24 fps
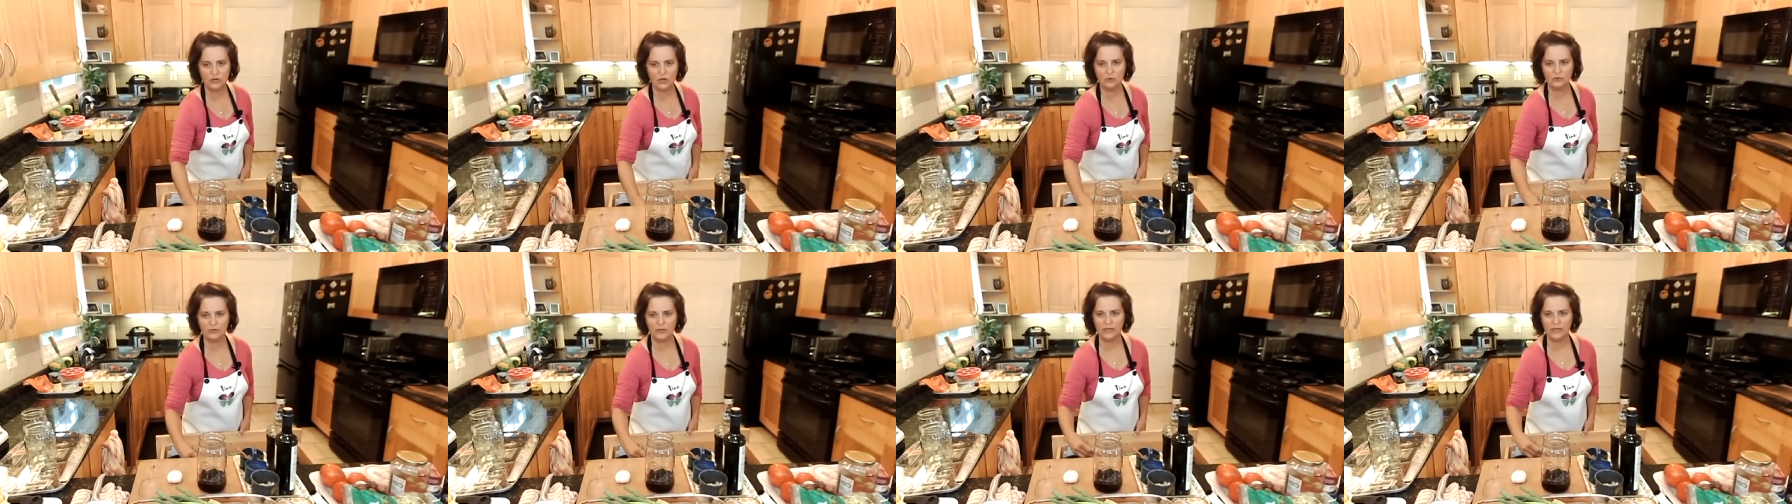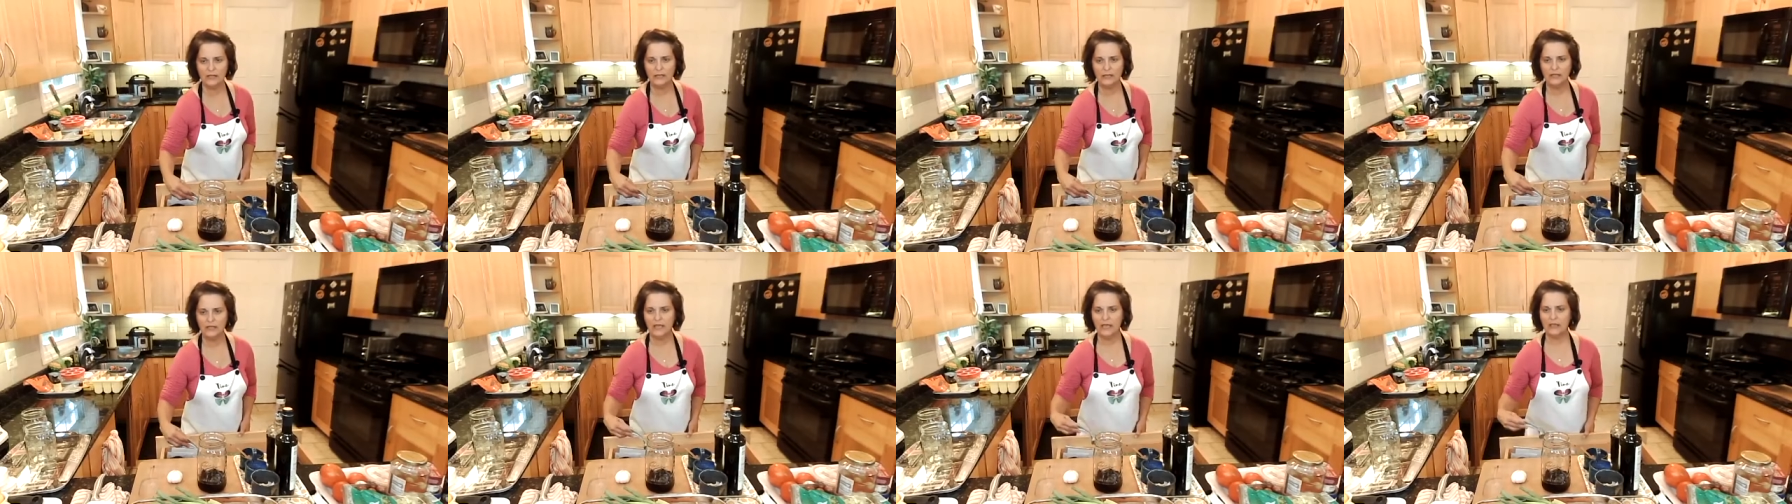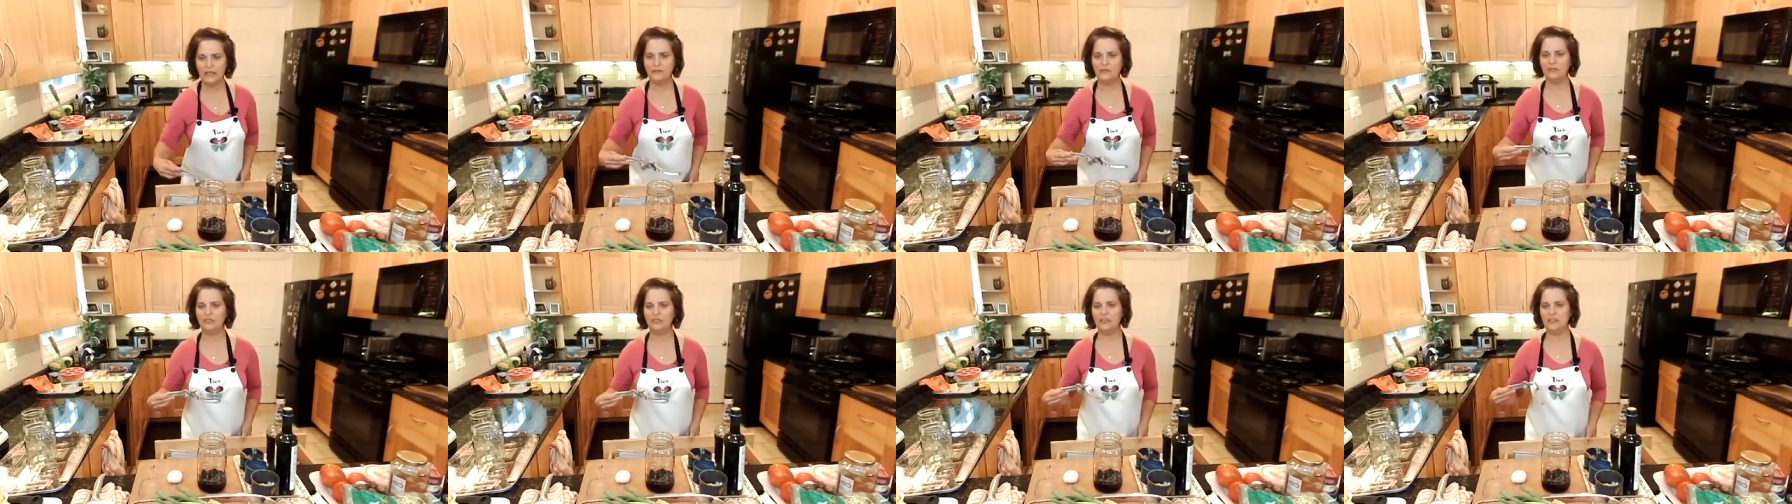know,
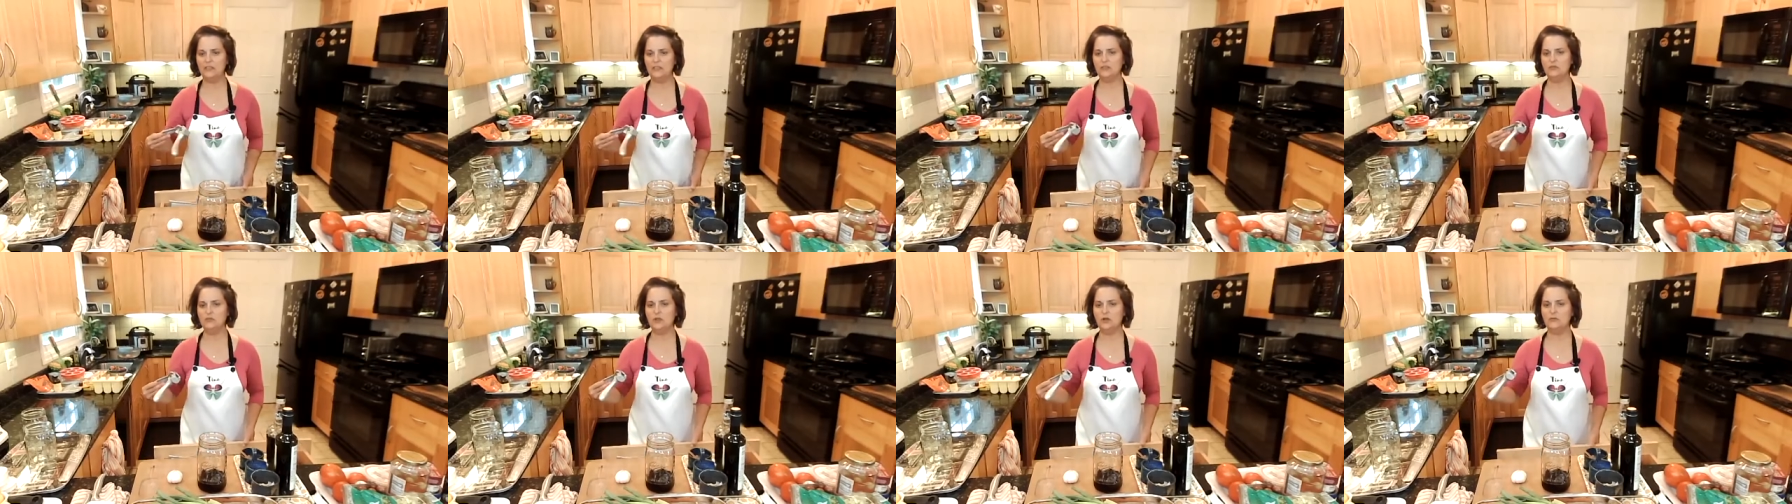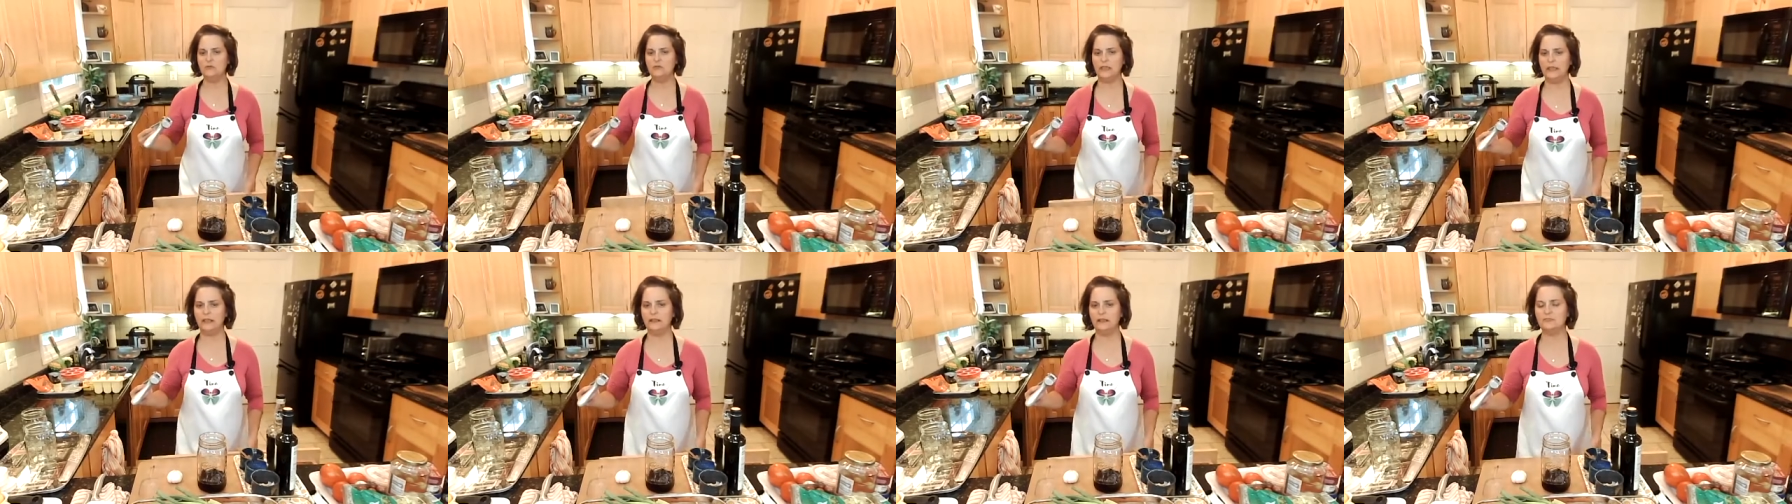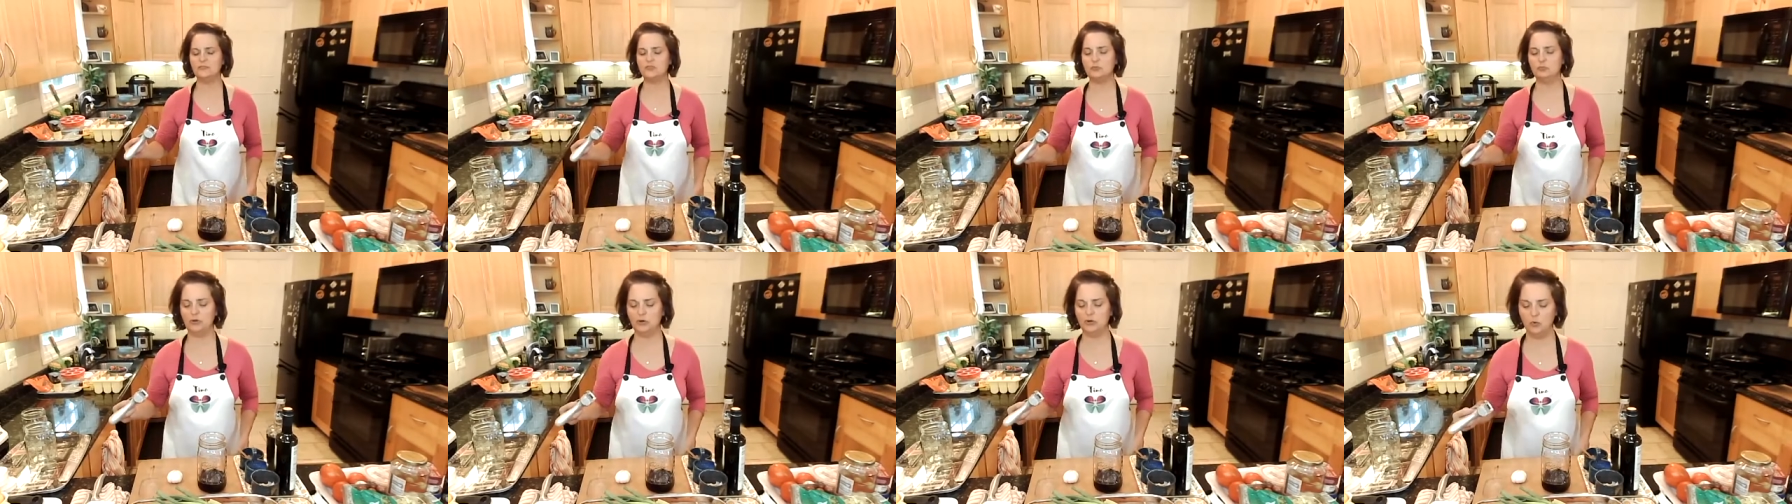if you think you know the
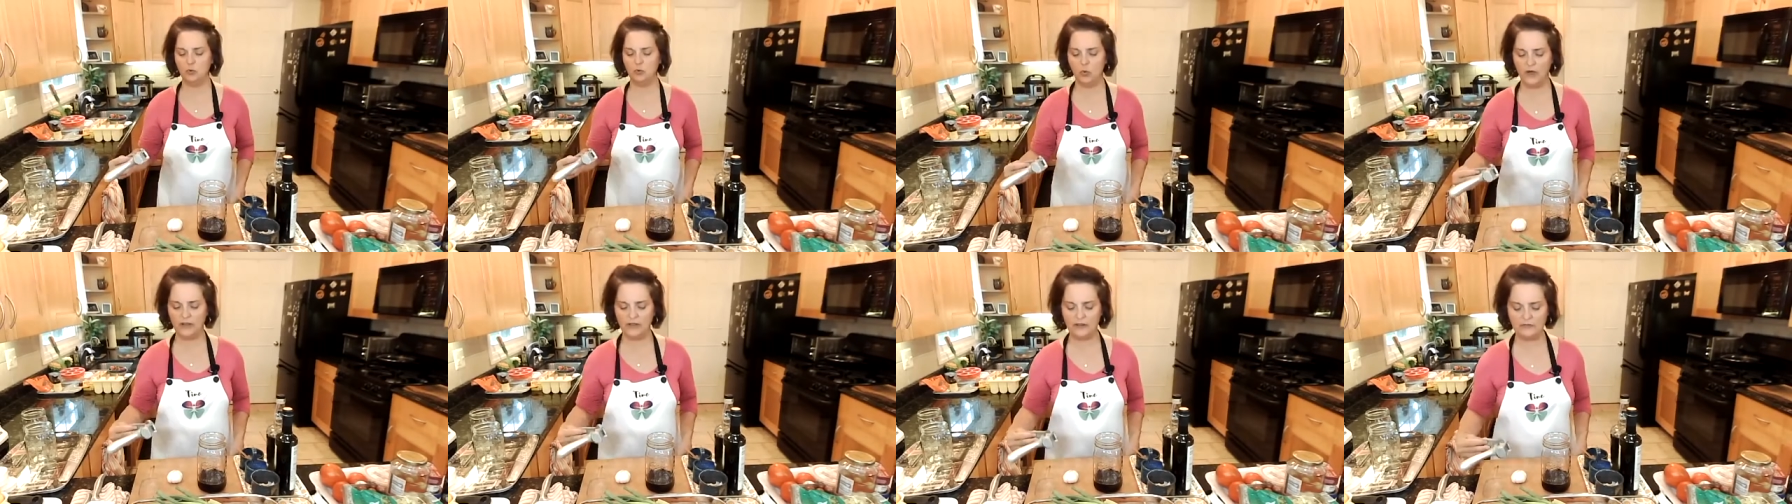answer, put a 1.